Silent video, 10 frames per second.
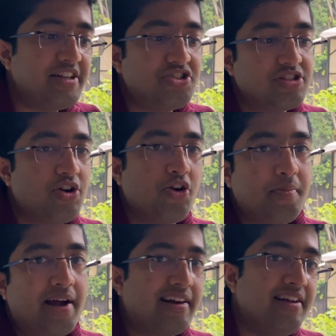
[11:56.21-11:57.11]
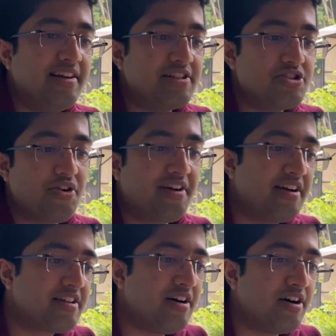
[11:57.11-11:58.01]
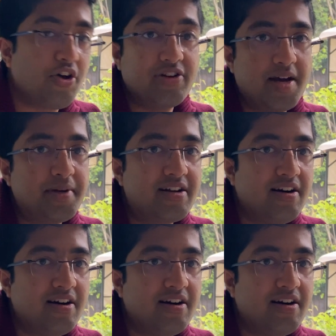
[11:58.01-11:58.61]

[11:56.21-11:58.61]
It just automatically links to your credit card or debit